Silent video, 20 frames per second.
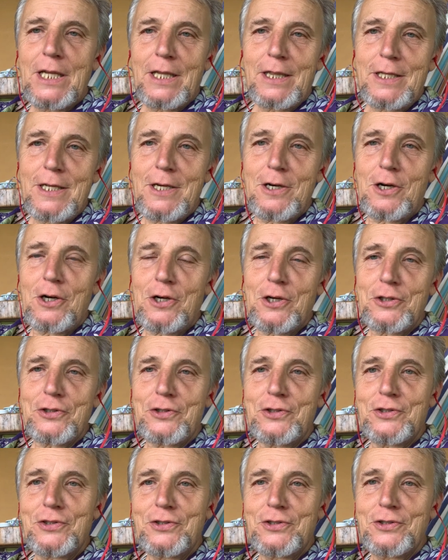The art,
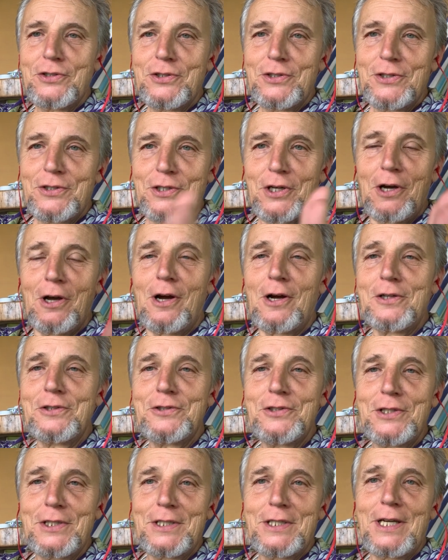the heart
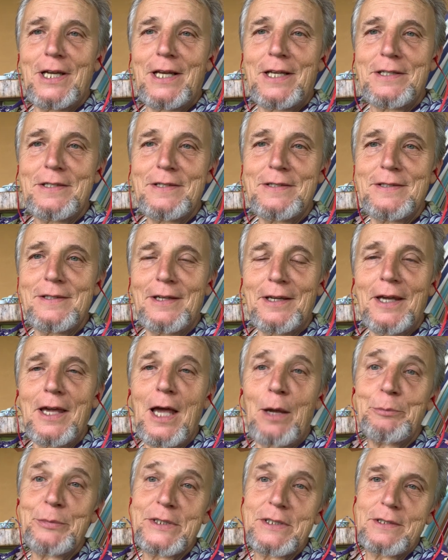that has a
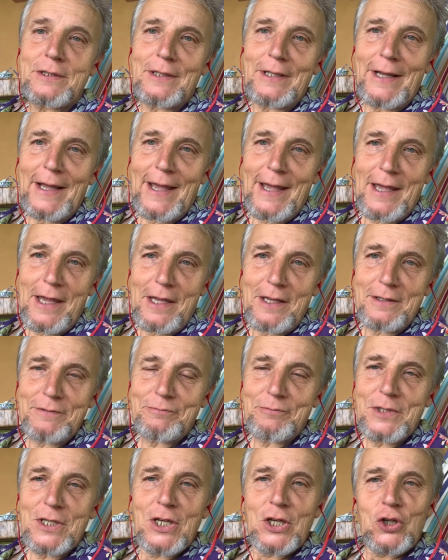capital A.
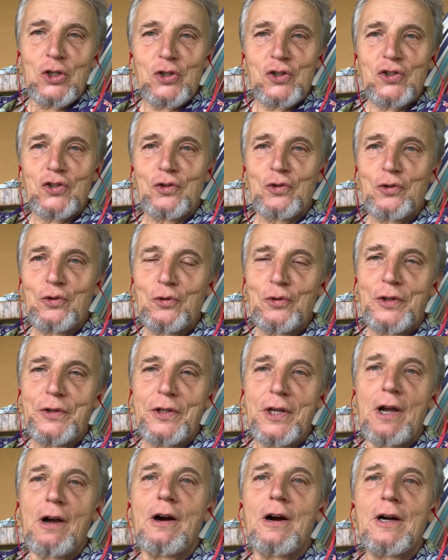So
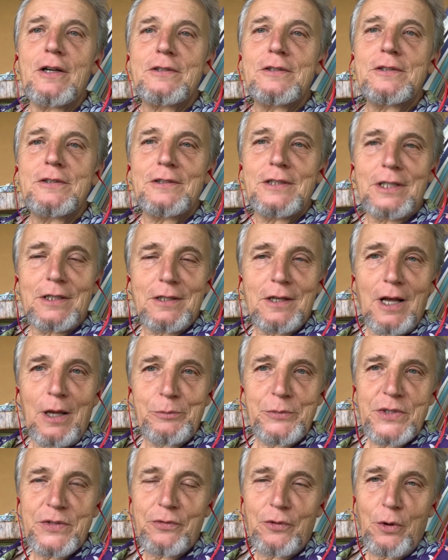the art that
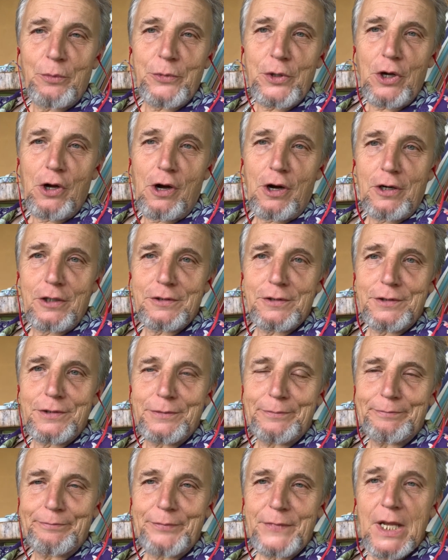comes from the heart.
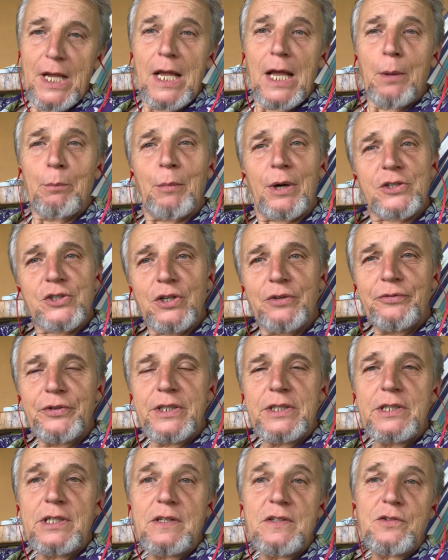Much of it
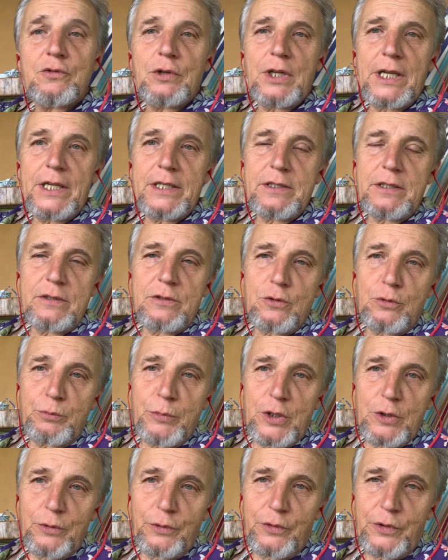is related to
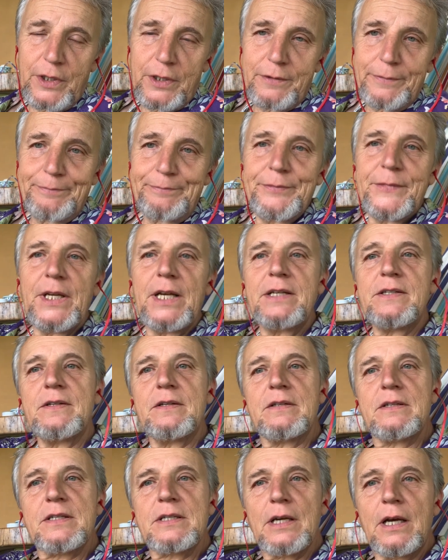music, as
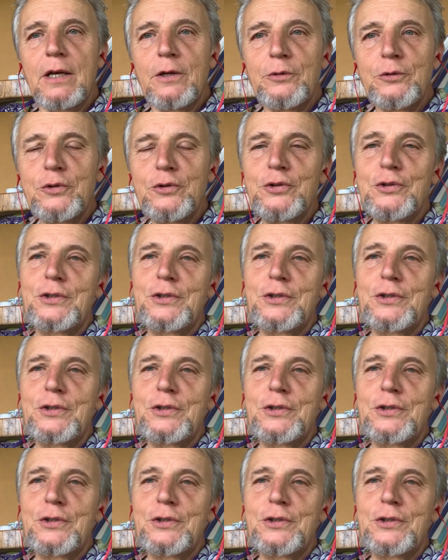in sound,